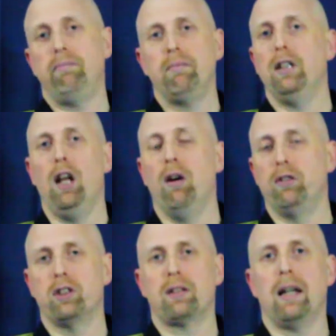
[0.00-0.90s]
you know,
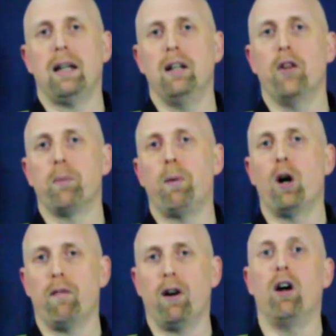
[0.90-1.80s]
just like another
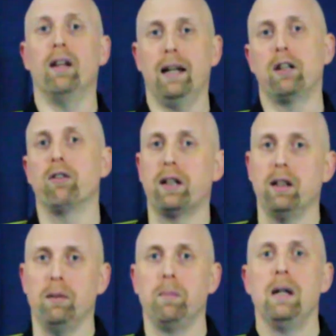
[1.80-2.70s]
part of our online
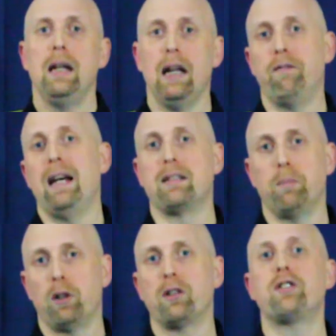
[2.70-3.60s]
curriculum. If that's
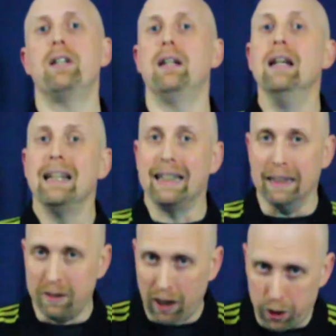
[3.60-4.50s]
something you're interested in, get
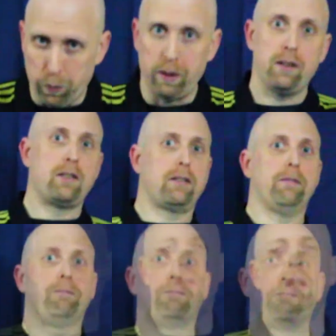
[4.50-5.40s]
in touch with us.
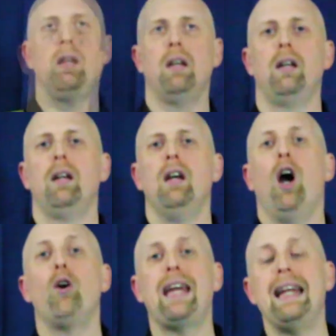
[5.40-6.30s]

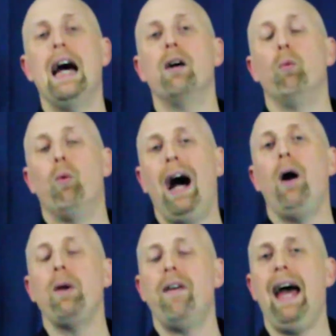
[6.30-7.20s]
Okay, now
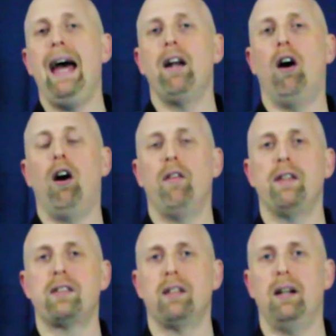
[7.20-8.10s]
while we've had all
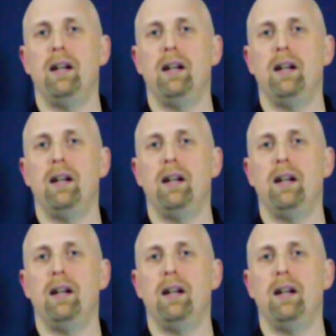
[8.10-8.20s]
this